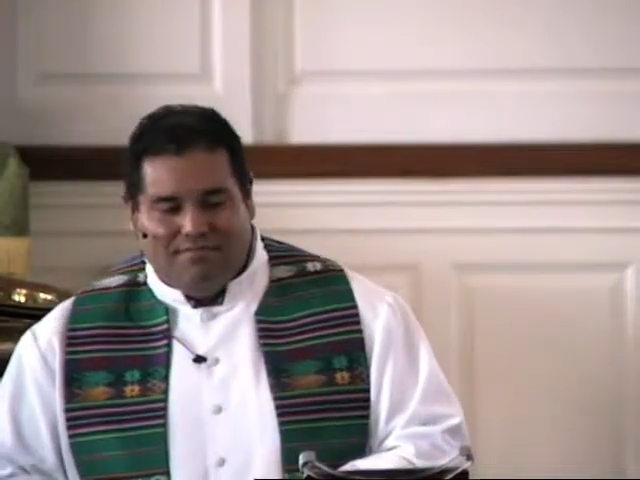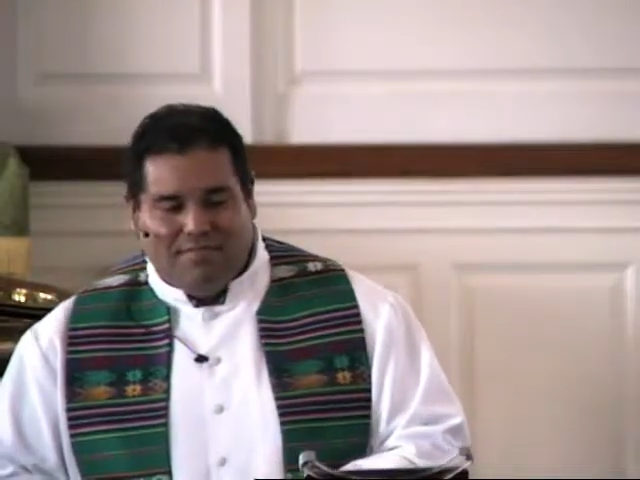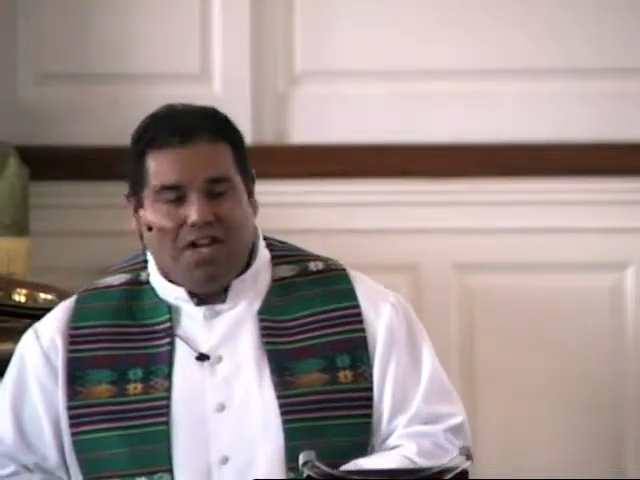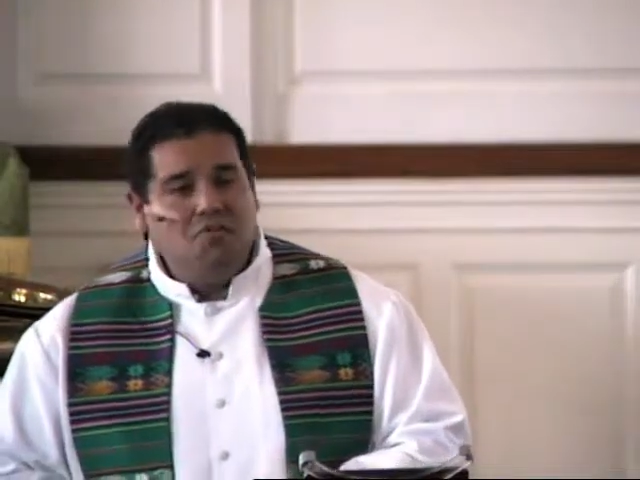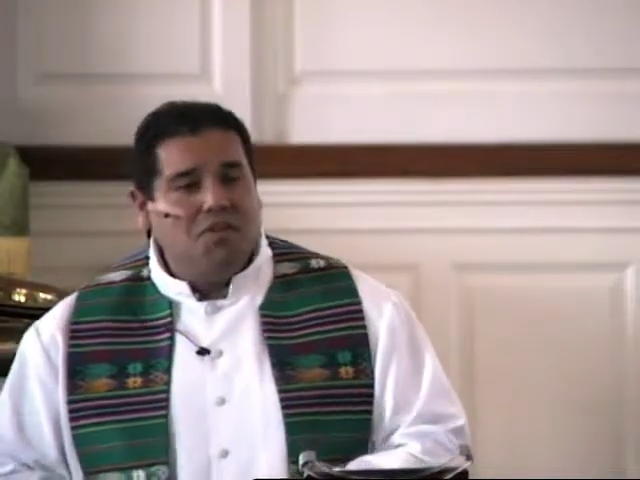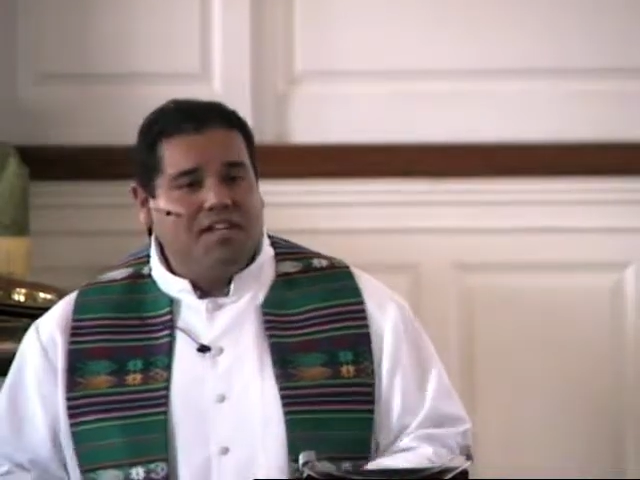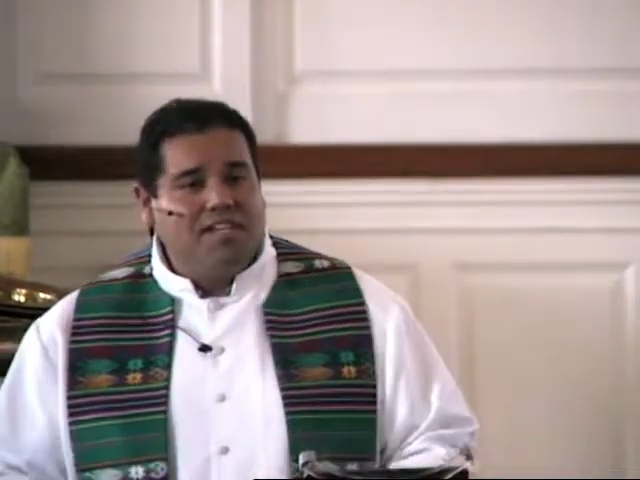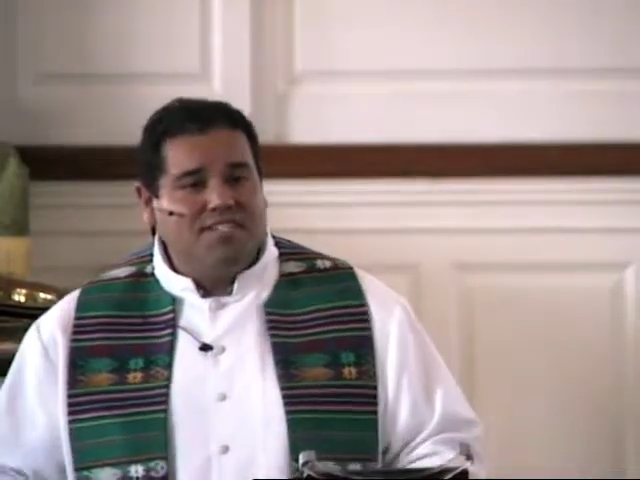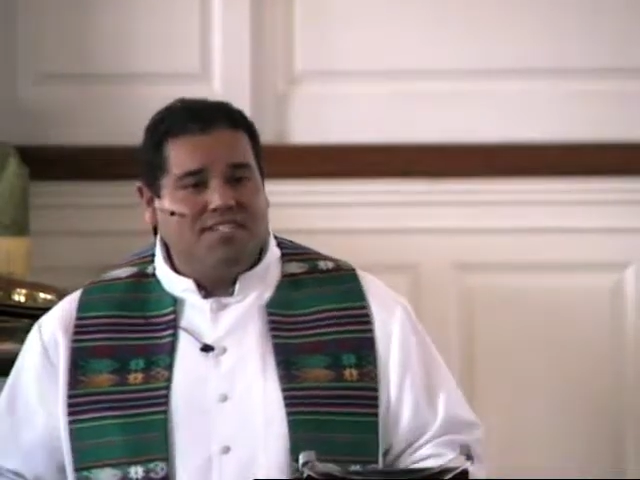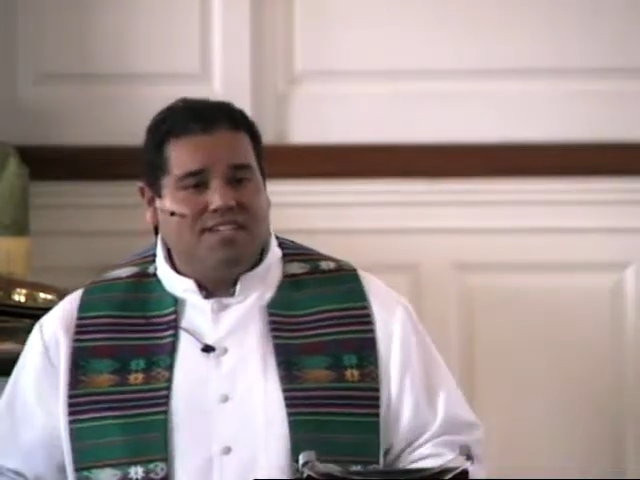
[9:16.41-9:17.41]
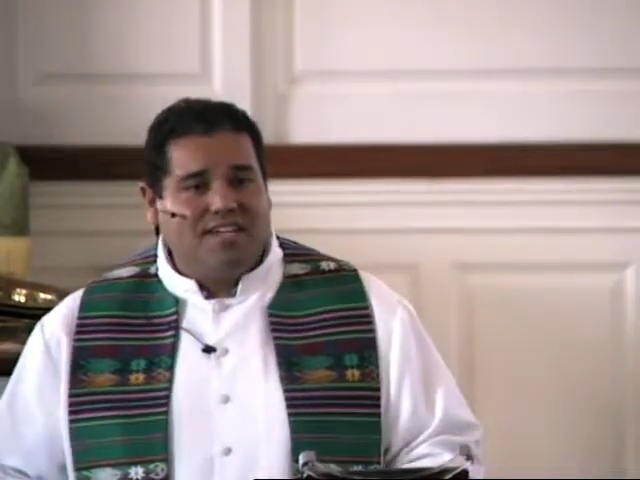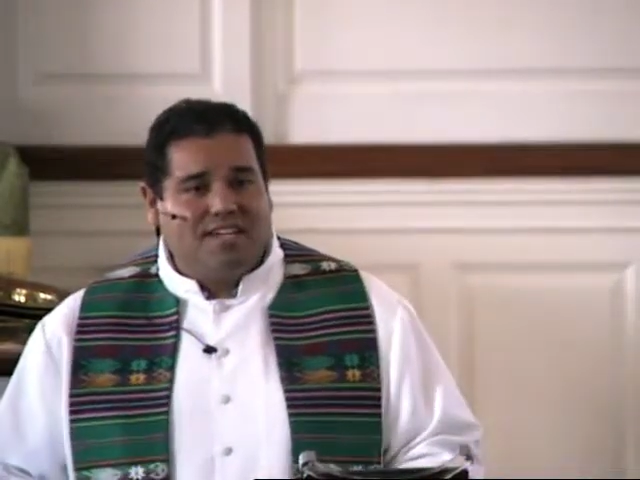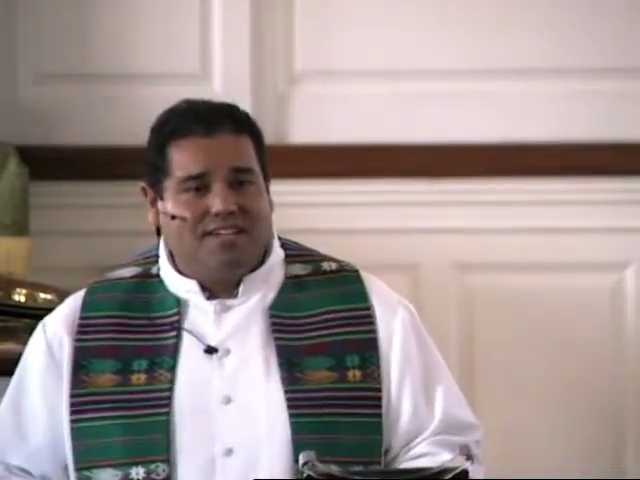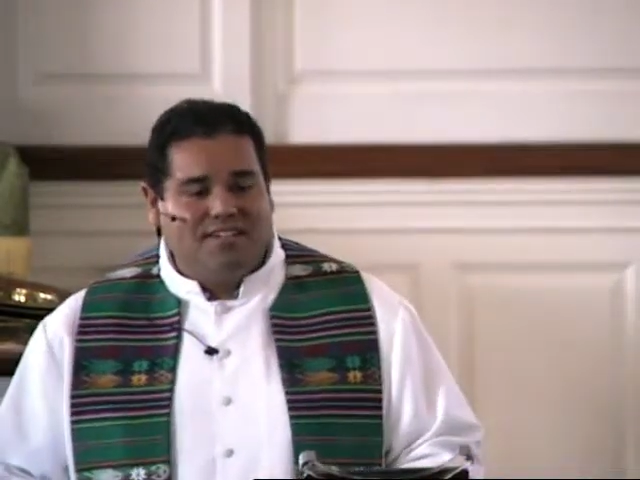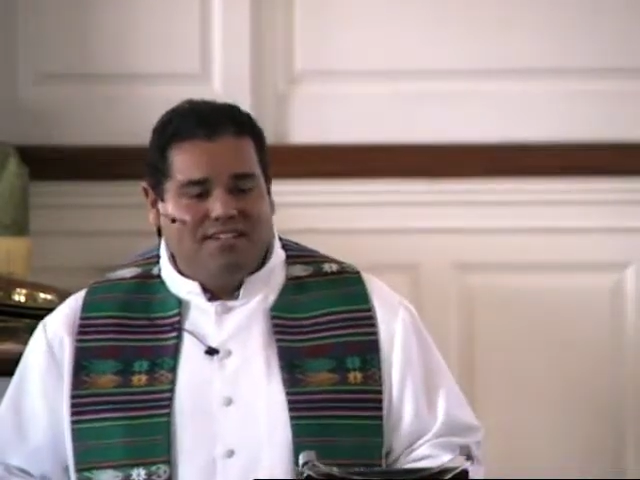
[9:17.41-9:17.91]

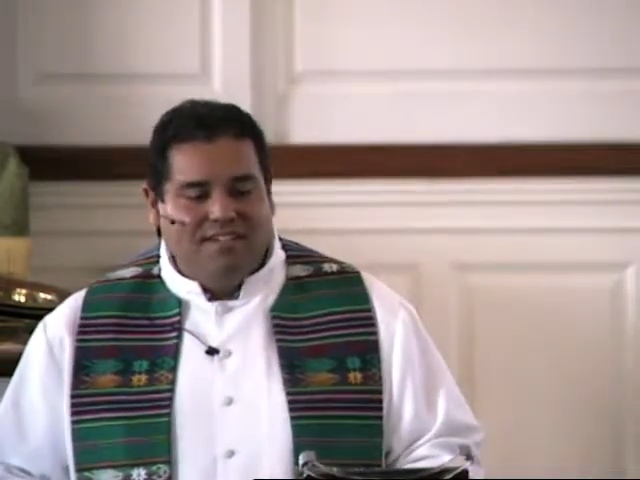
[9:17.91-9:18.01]
unrealistic,